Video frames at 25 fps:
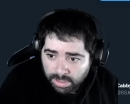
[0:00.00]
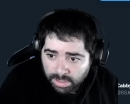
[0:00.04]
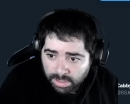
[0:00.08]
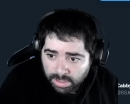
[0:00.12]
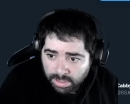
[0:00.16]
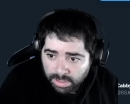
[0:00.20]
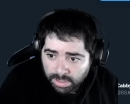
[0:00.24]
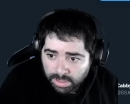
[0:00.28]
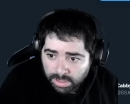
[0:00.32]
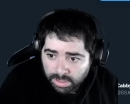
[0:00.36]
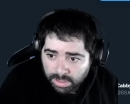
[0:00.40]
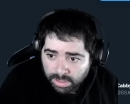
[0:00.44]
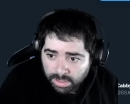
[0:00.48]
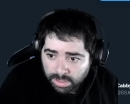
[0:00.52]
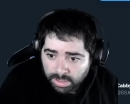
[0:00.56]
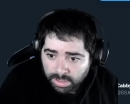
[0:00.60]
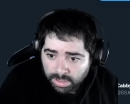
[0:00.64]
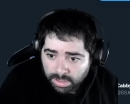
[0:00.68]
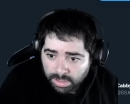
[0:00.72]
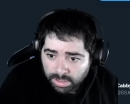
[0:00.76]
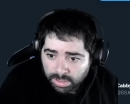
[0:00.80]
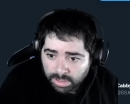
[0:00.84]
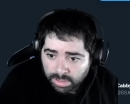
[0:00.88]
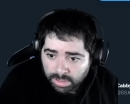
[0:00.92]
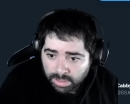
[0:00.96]

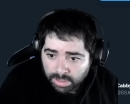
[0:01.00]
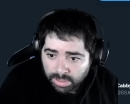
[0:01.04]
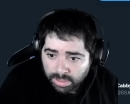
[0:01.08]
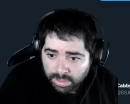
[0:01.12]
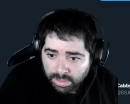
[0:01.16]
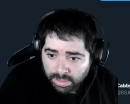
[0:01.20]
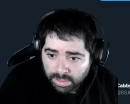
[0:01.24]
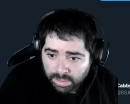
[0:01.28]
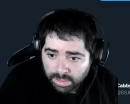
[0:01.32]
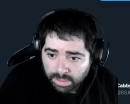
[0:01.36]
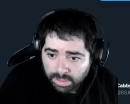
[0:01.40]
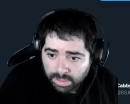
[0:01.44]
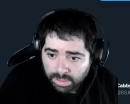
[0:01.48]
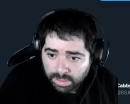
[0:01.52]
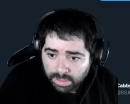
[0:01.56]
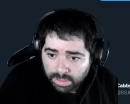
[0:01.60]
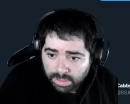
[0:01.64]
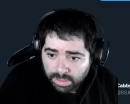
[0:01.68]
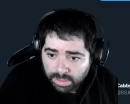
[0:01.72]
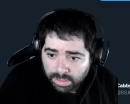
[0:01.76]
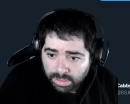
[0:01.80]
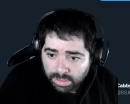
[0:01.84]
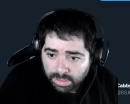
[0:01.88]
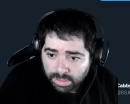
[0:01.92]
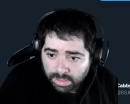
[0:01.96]

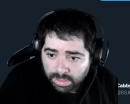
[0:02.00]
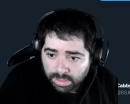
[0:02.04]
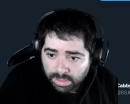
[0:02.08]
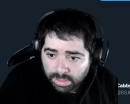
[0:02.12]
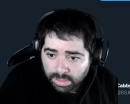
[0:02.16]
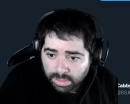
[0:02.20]
Nobody speaks.